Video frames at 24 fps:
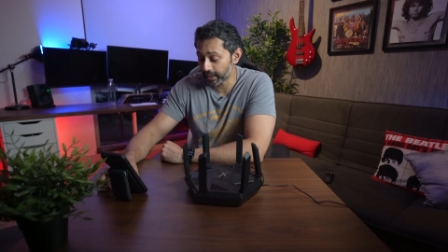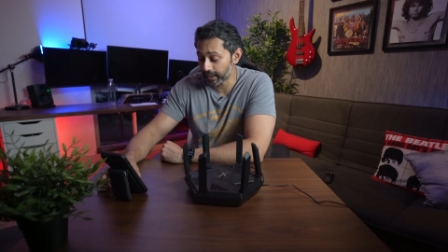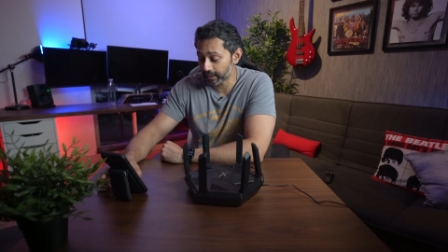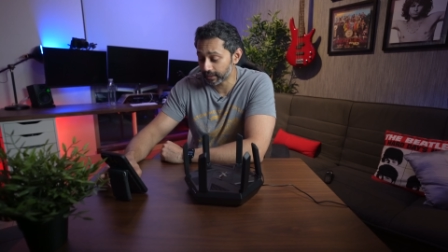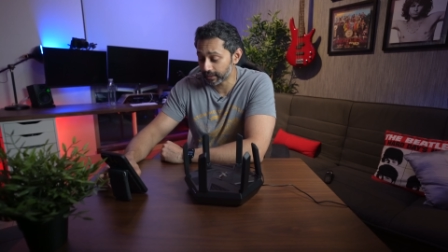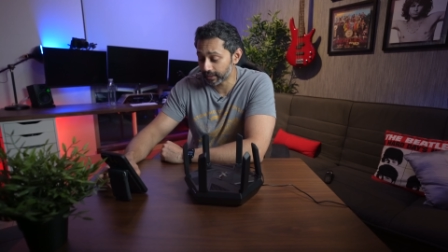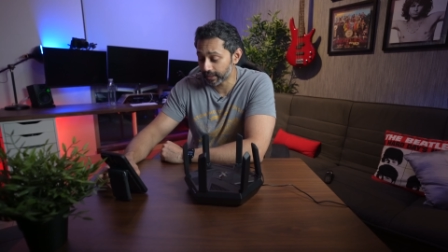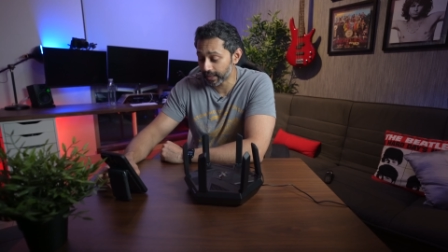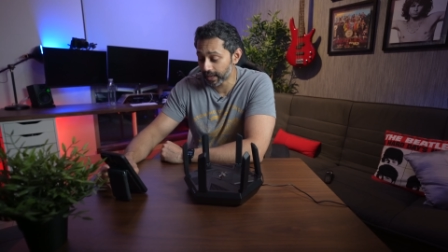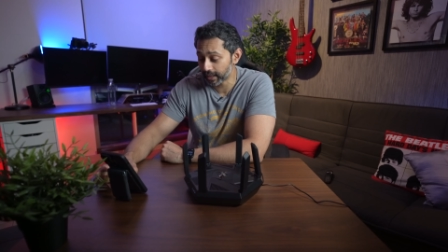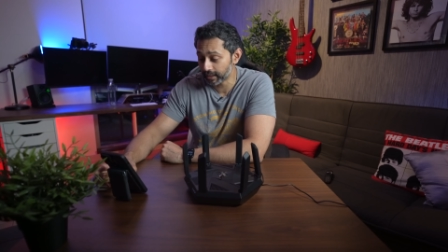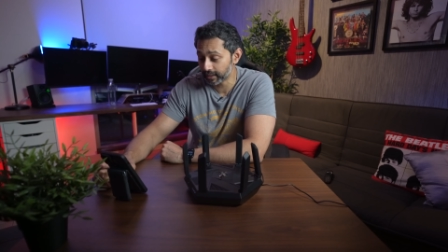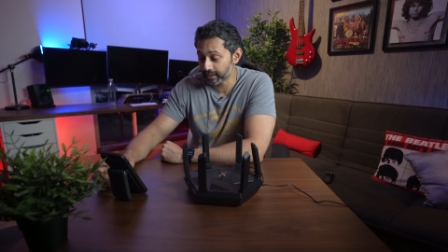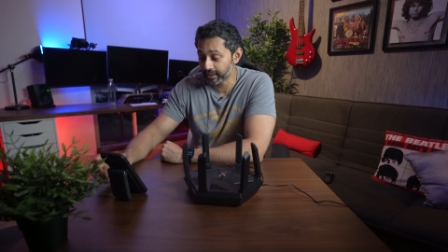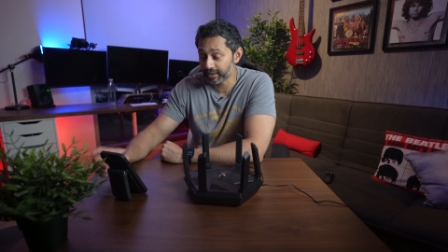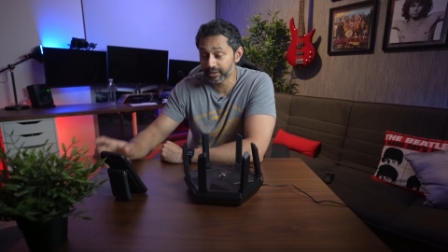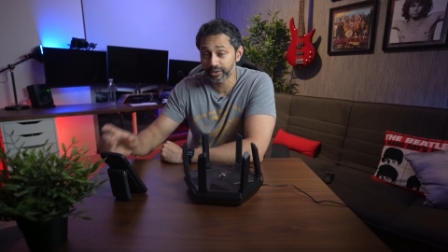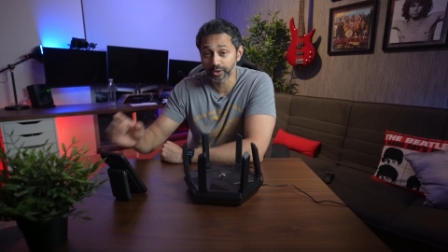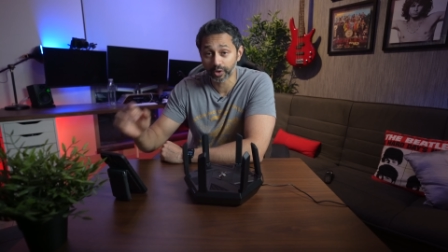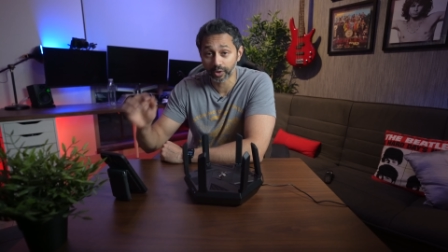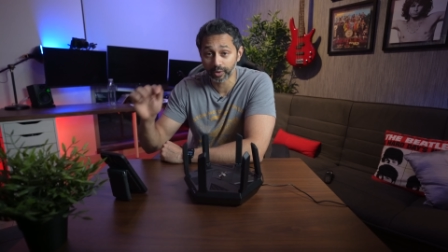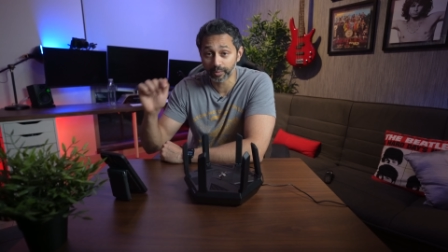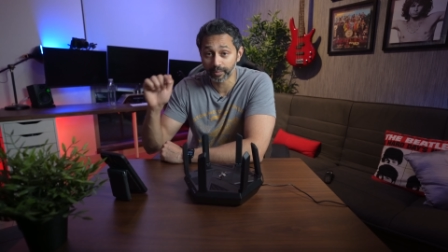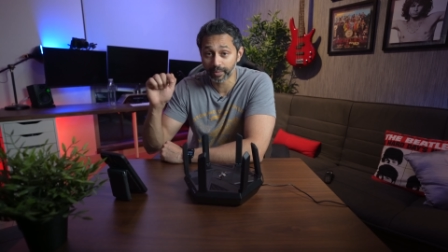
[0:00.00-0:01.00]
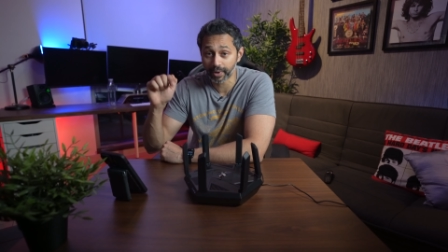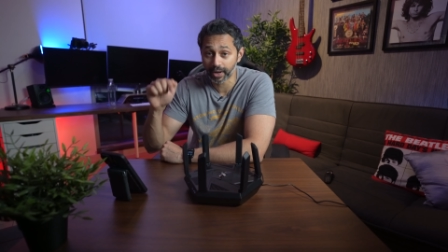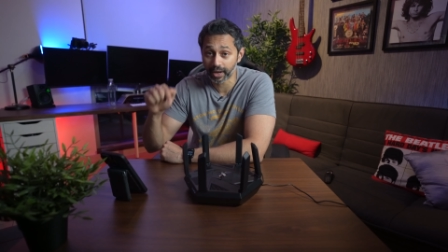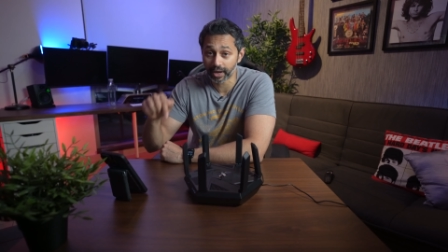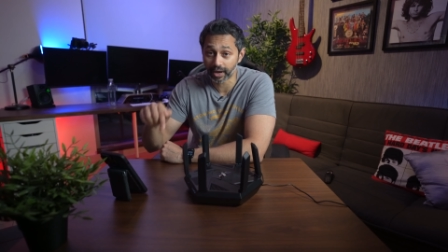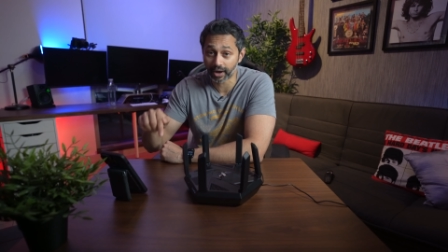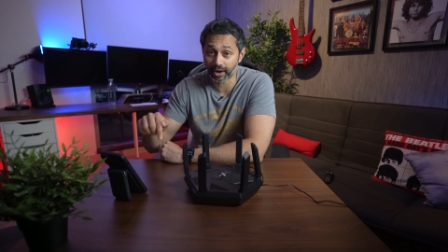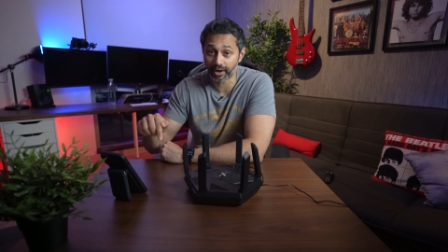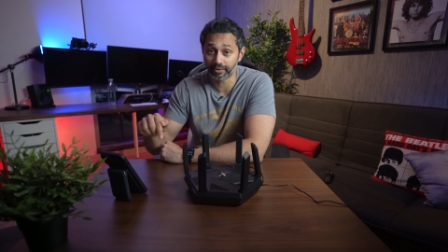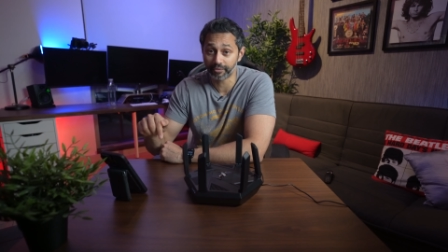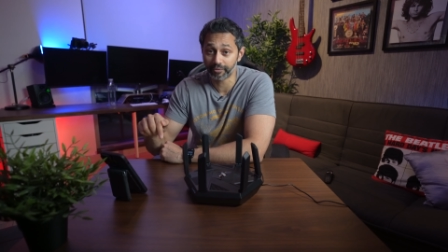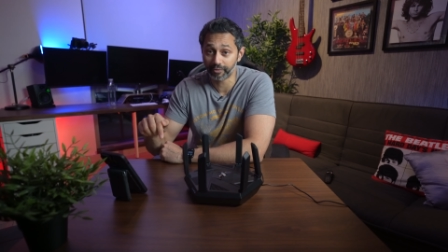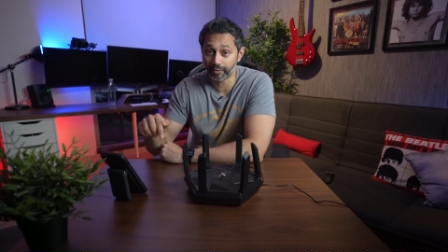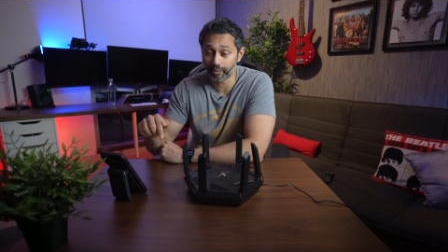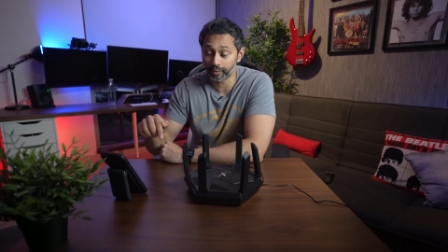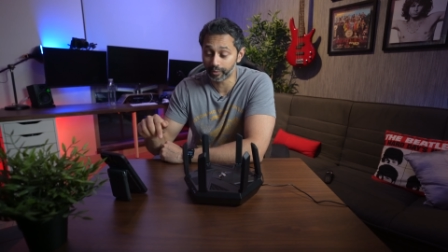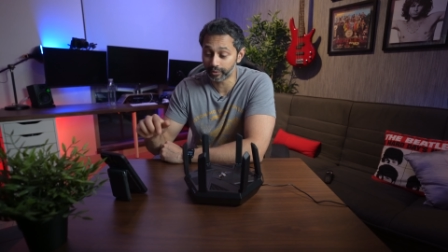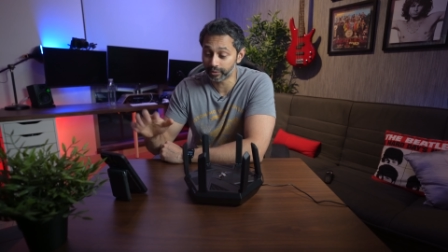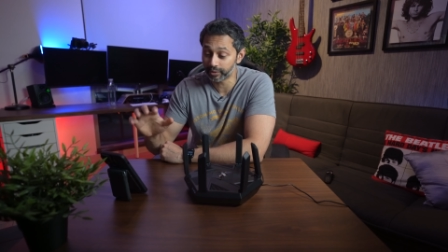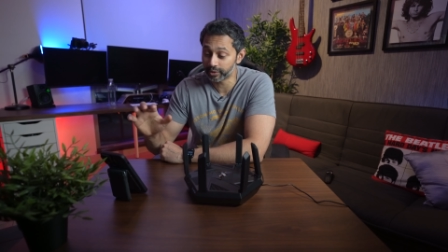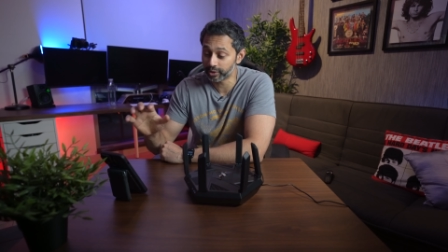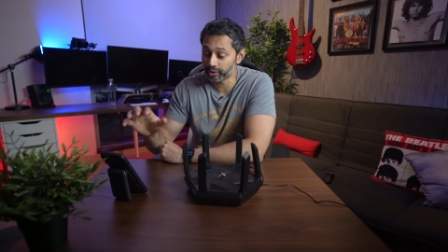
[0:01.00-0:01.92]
And that is on my iPhone.